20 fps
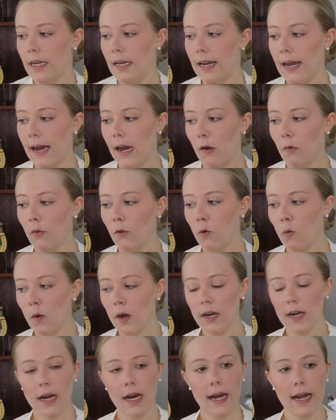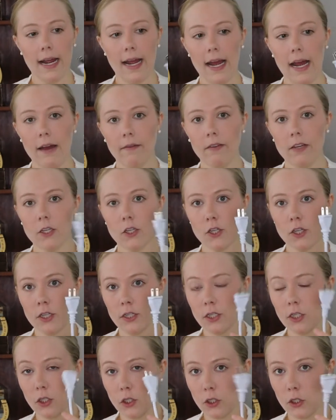Now, the one I have is
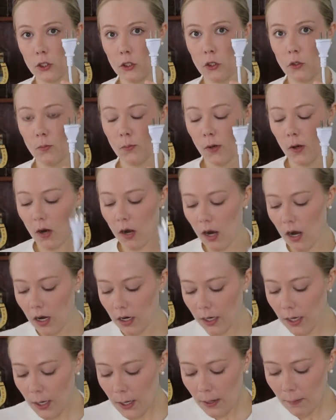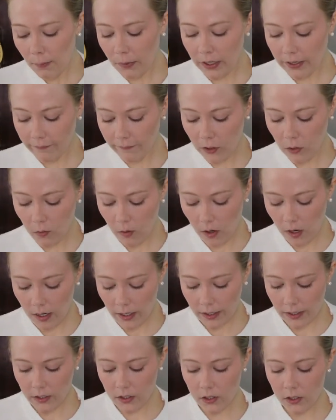just a 2-prong, but if you
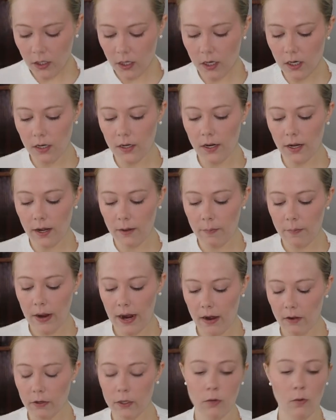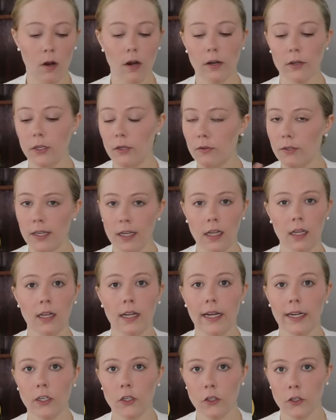are concerned about you are using
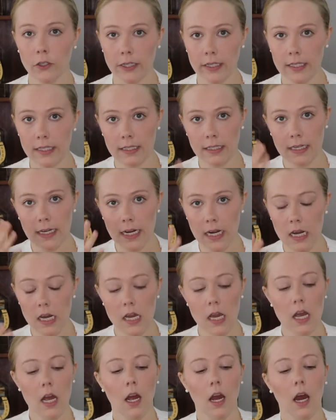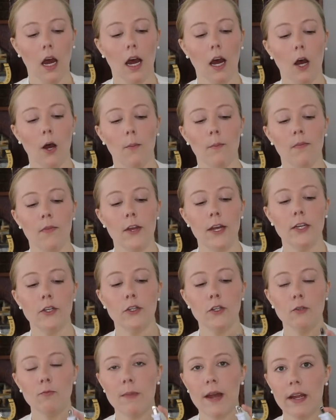electricity, they
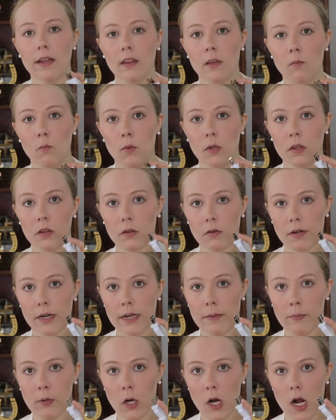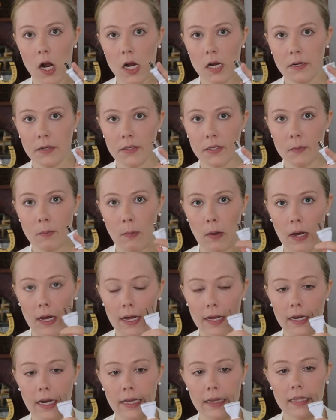do make them with 3 prongs,
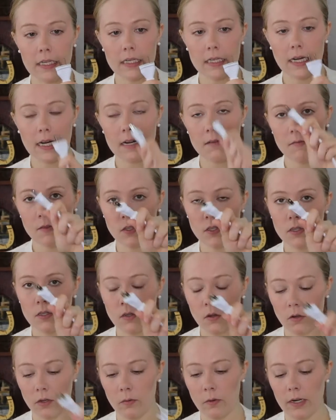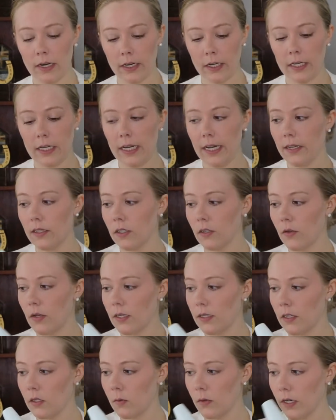but at the time this was the only one I could get, so
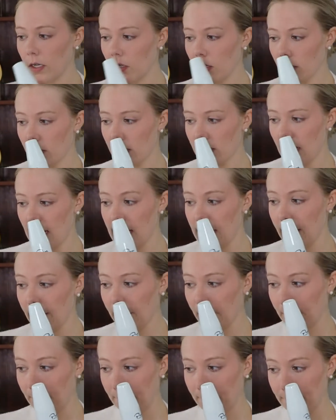this is what it looks like